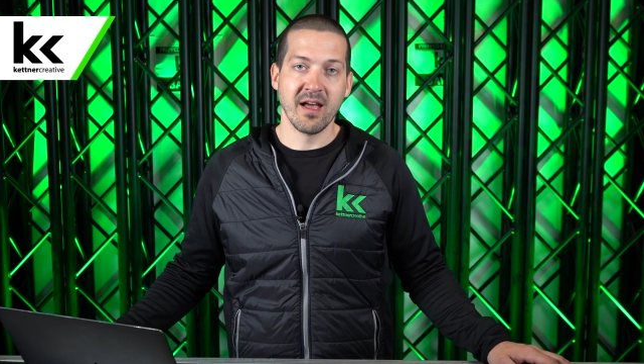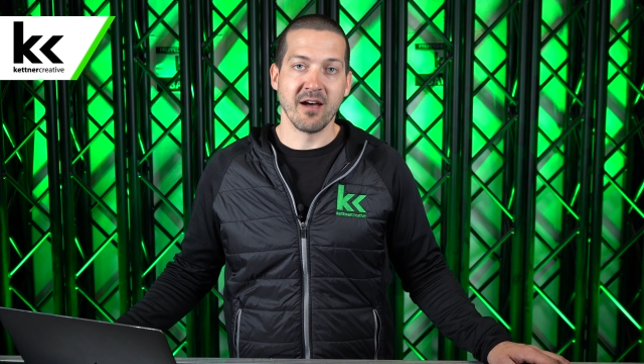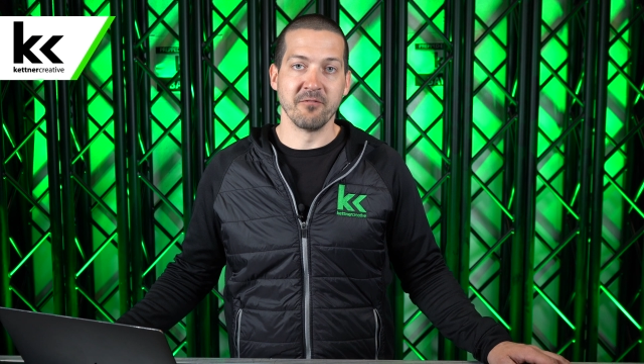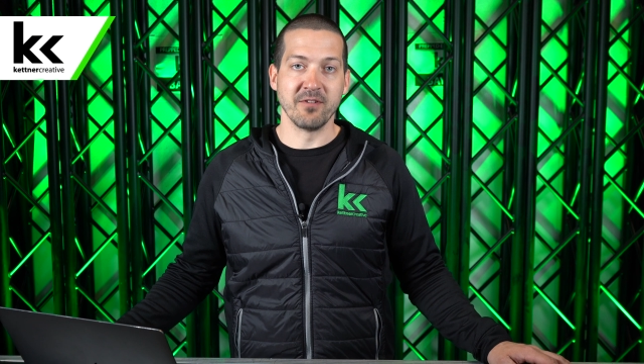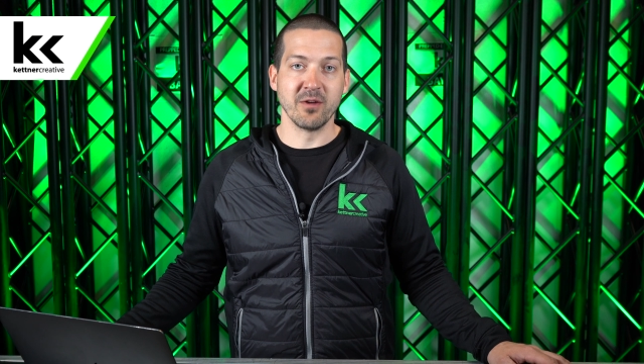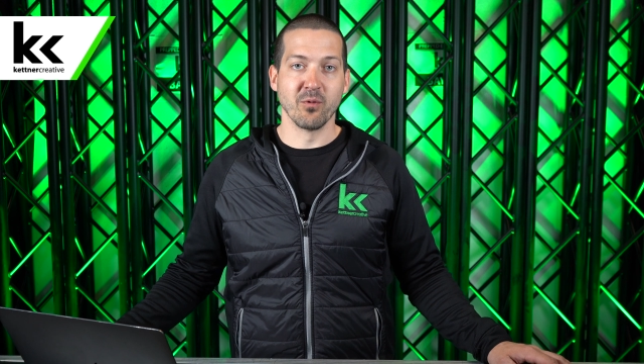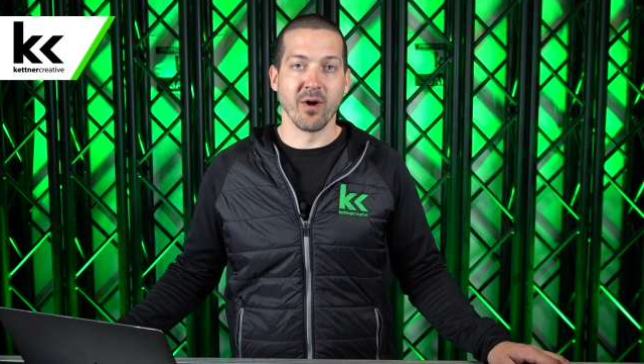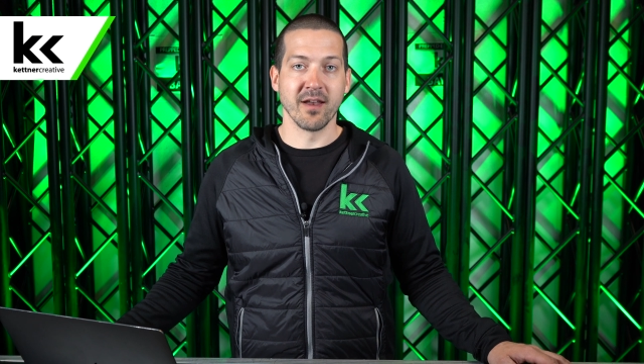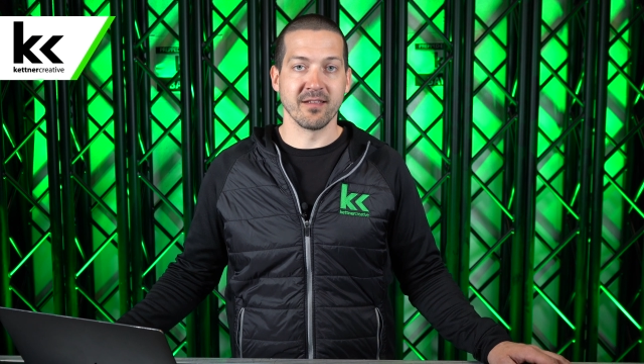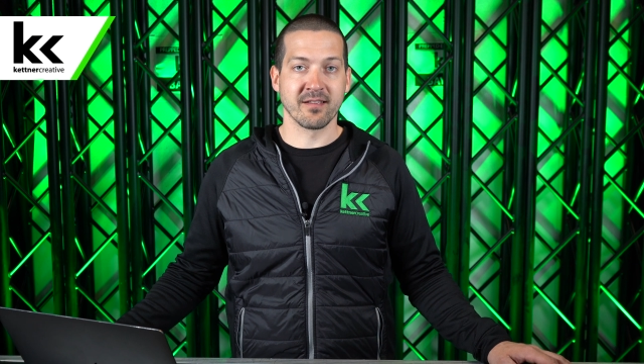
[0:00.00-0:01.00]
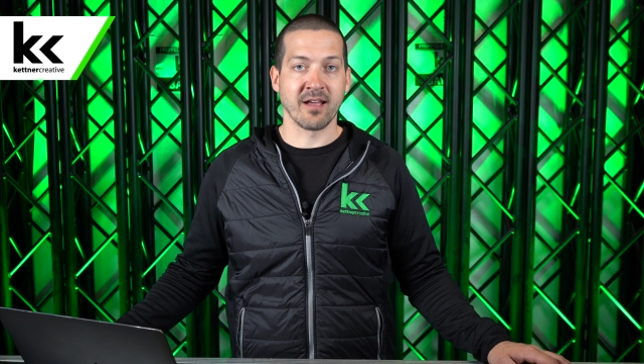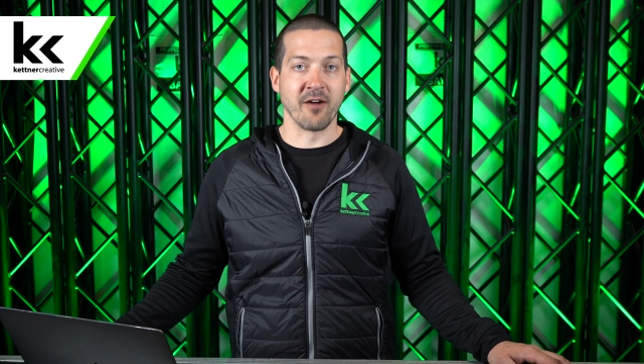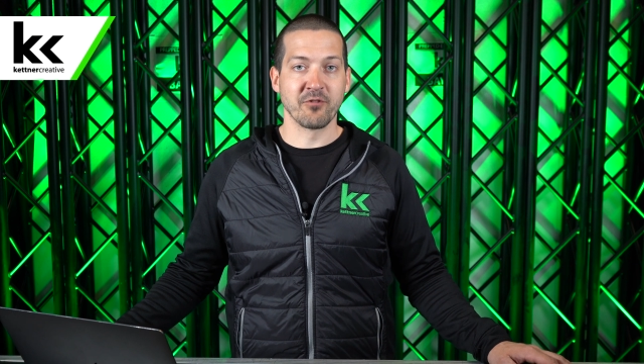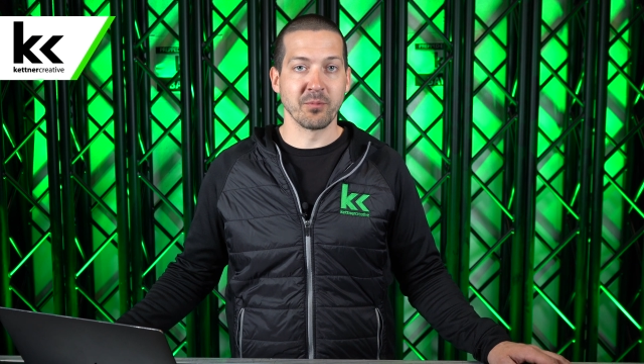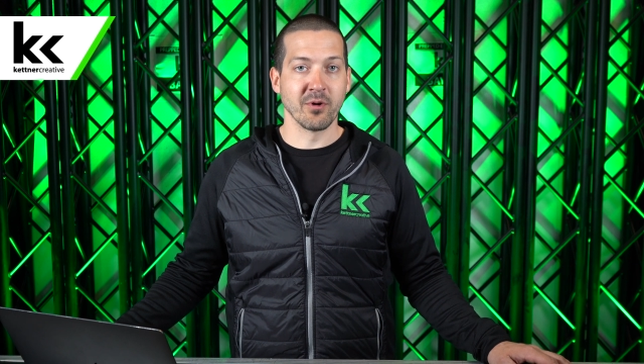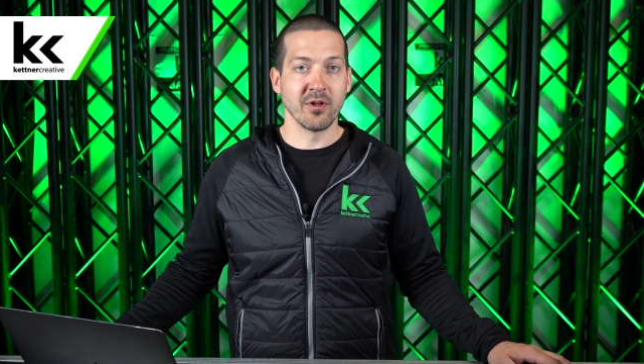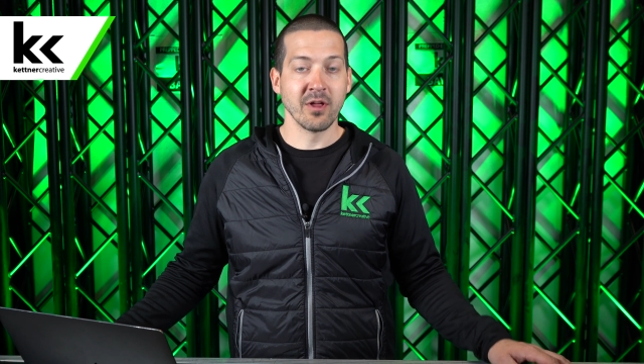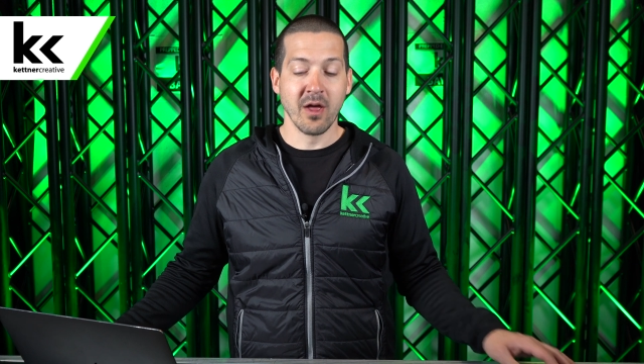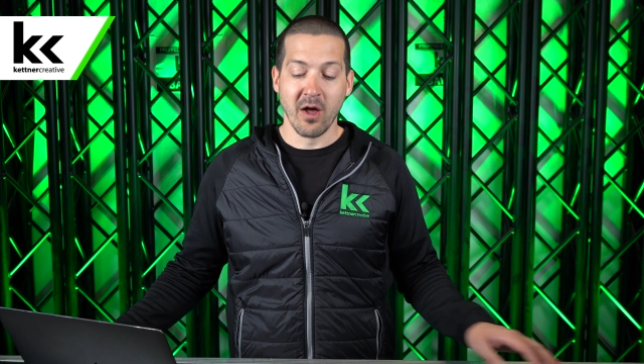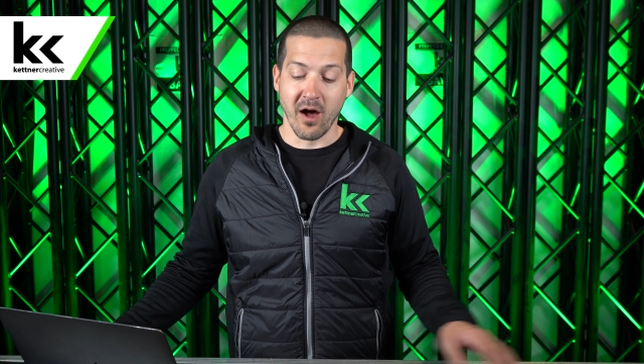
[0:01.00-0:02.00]
A V1 is
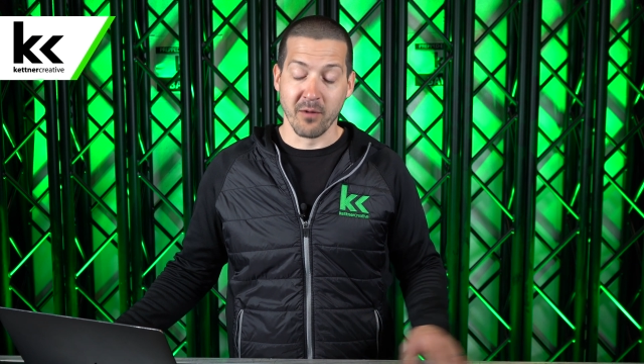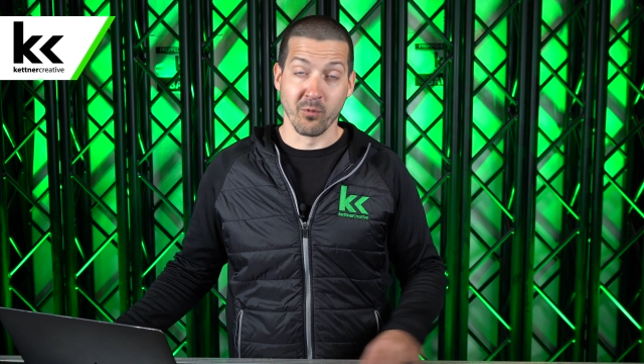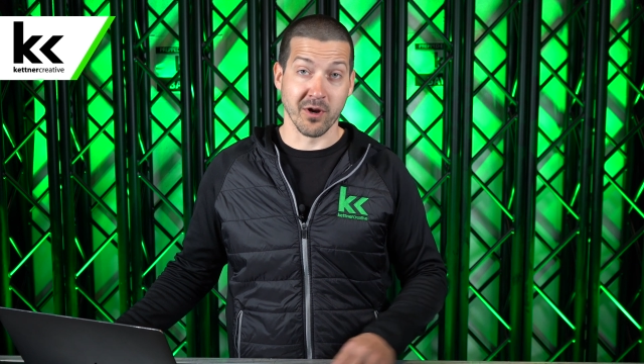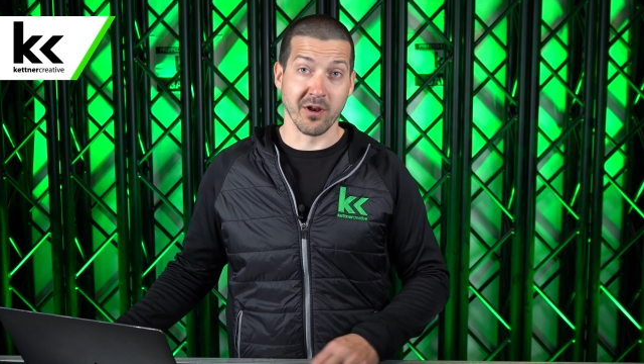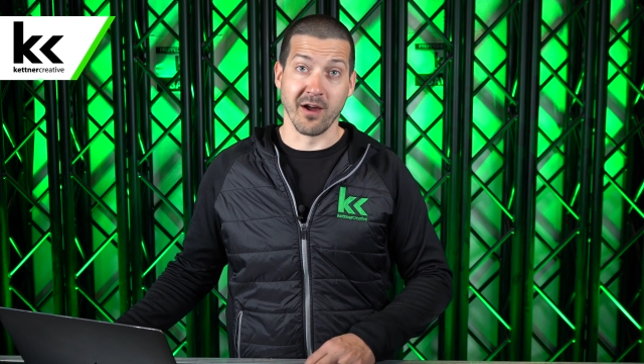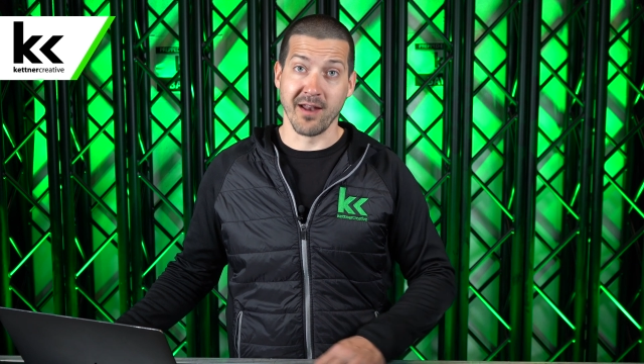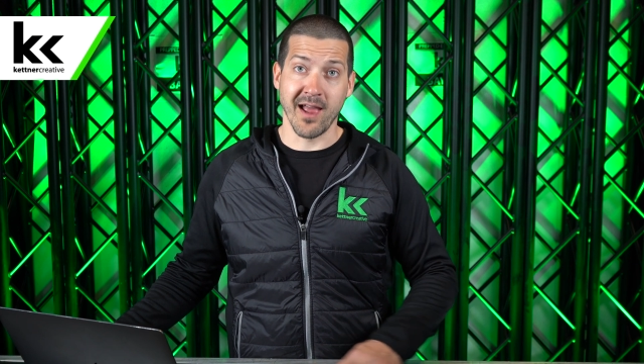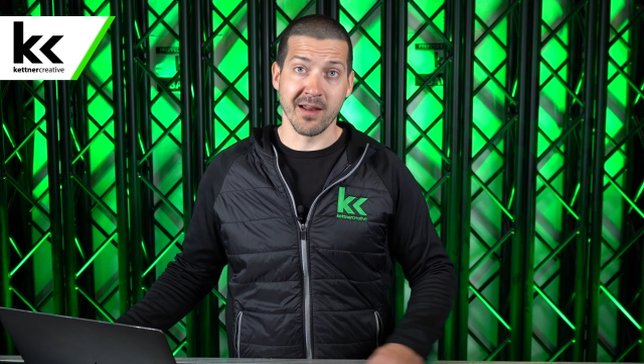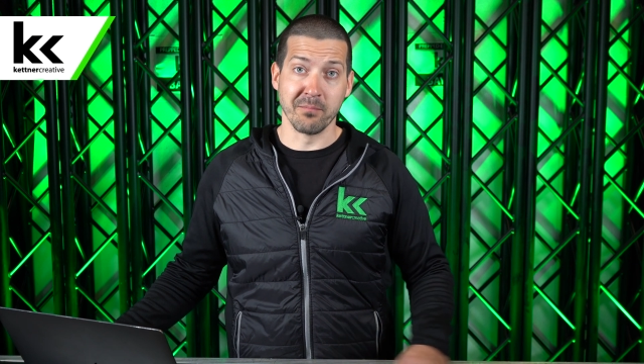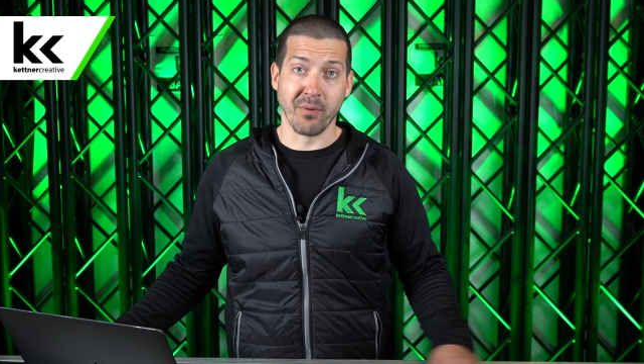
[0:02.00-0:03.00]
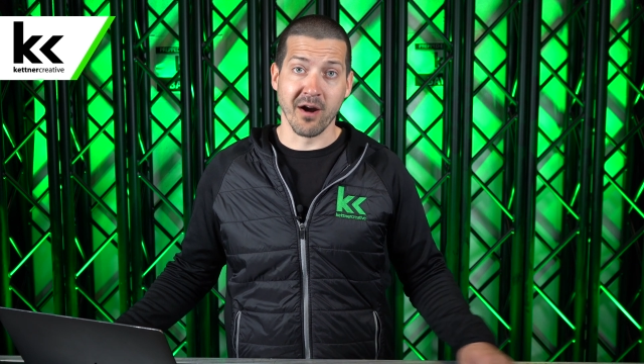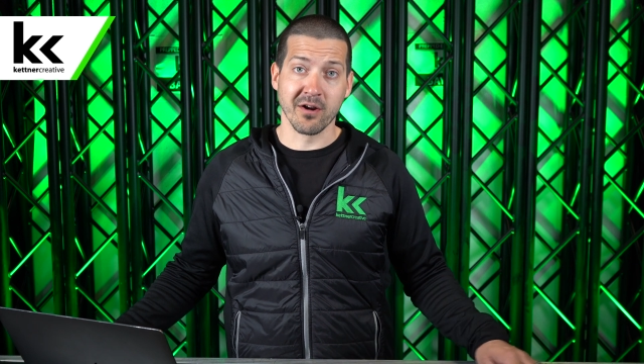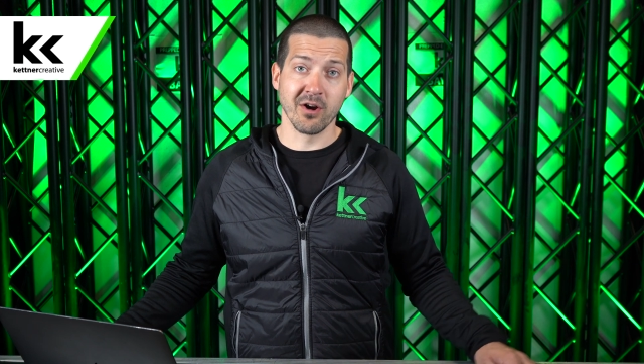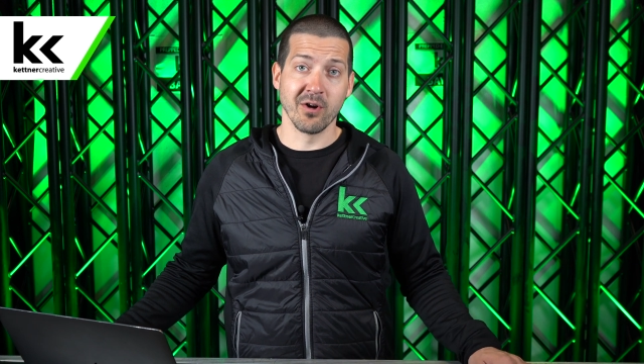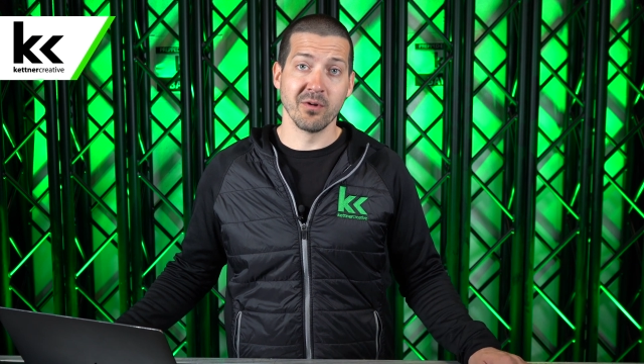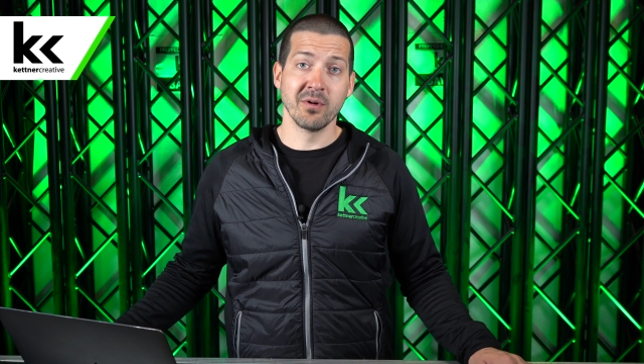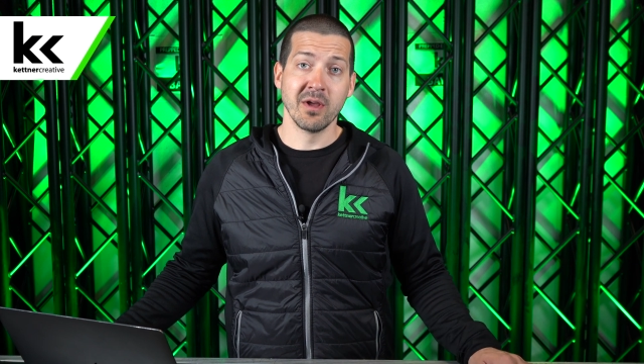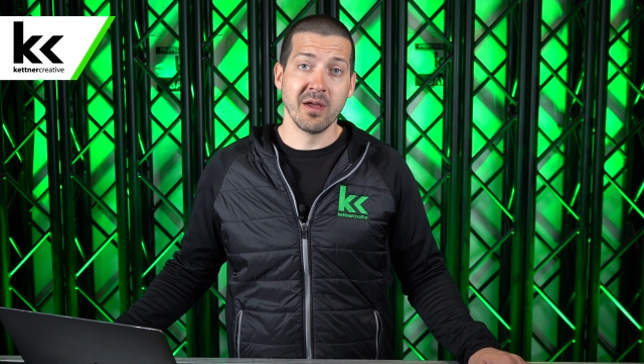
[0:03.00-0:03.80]
comfortable uh, working on any Barco.